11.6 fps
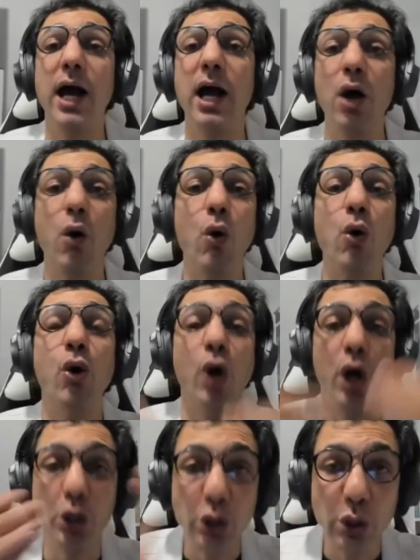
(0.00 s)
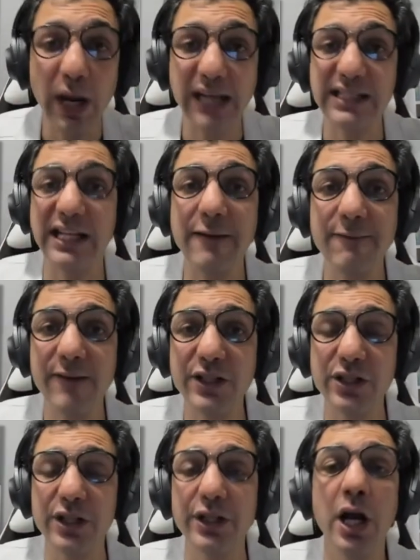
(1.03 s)
or you as an
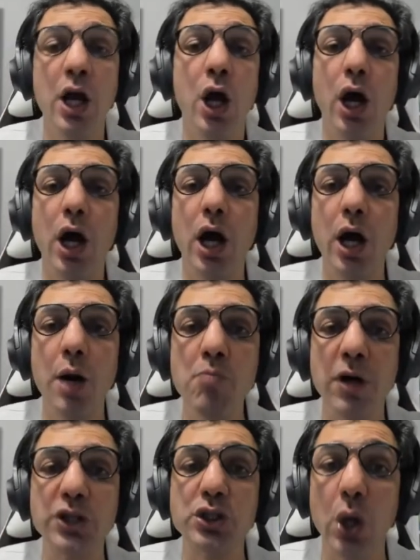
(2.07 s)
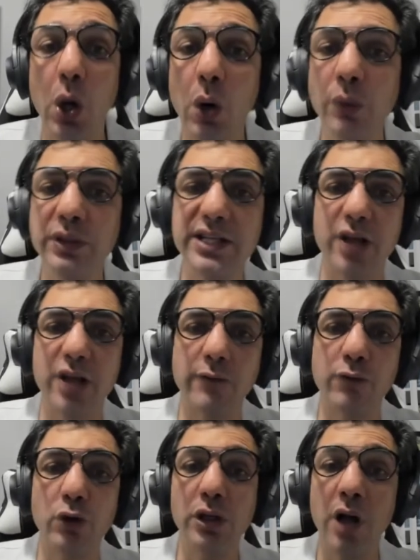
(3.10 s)
investor must own the stock
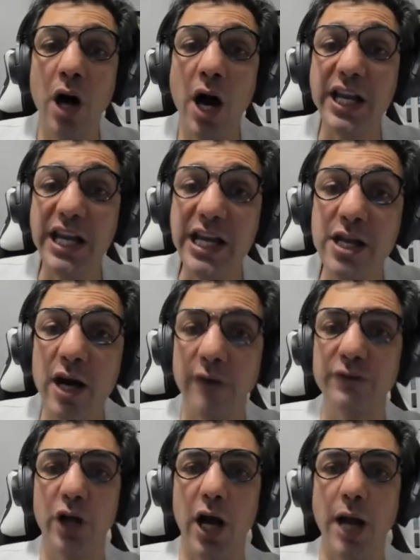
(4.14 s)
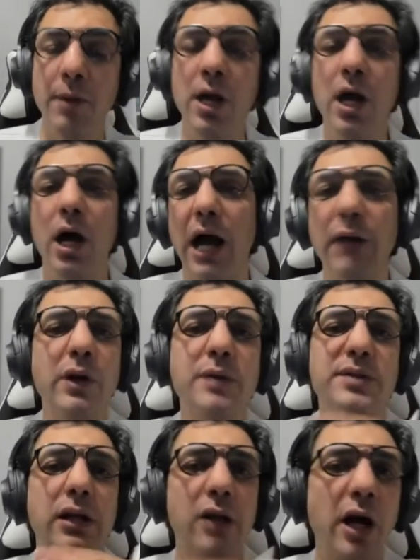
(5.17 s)
for long enough time. And when I'm
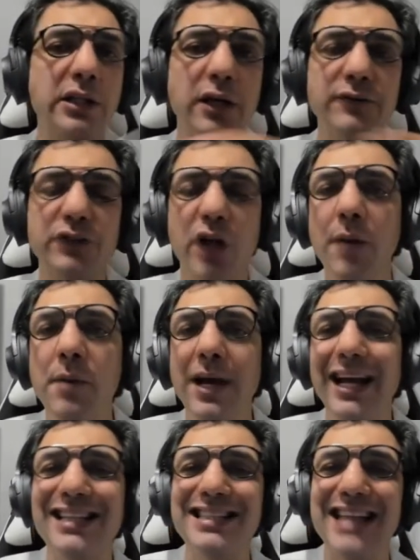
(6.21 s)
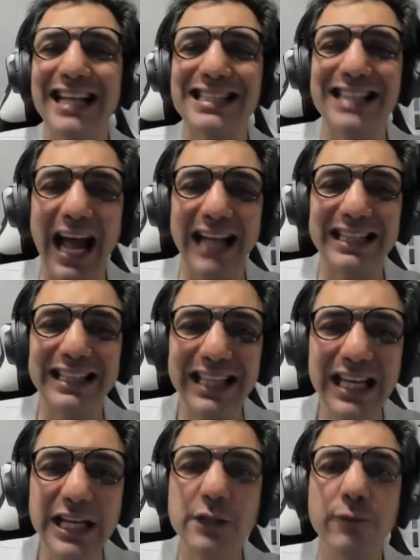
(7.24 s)
saying long enough time, it's at
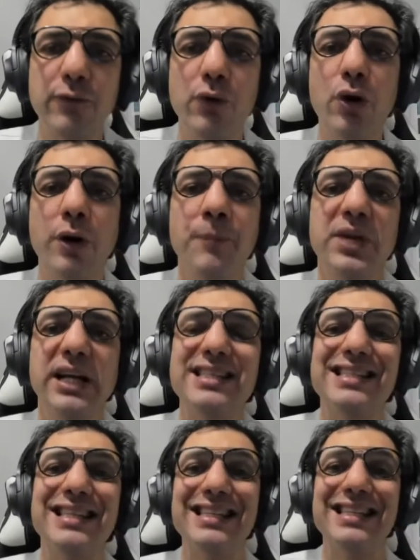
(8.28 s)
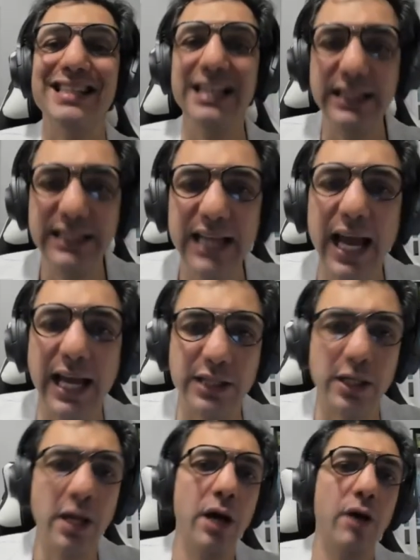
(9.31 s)
least for 60 days
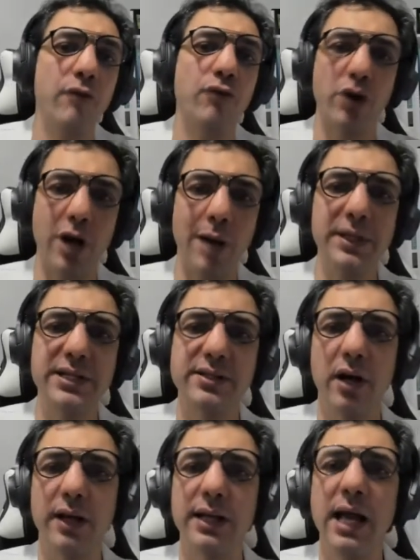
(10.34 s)
for common stocks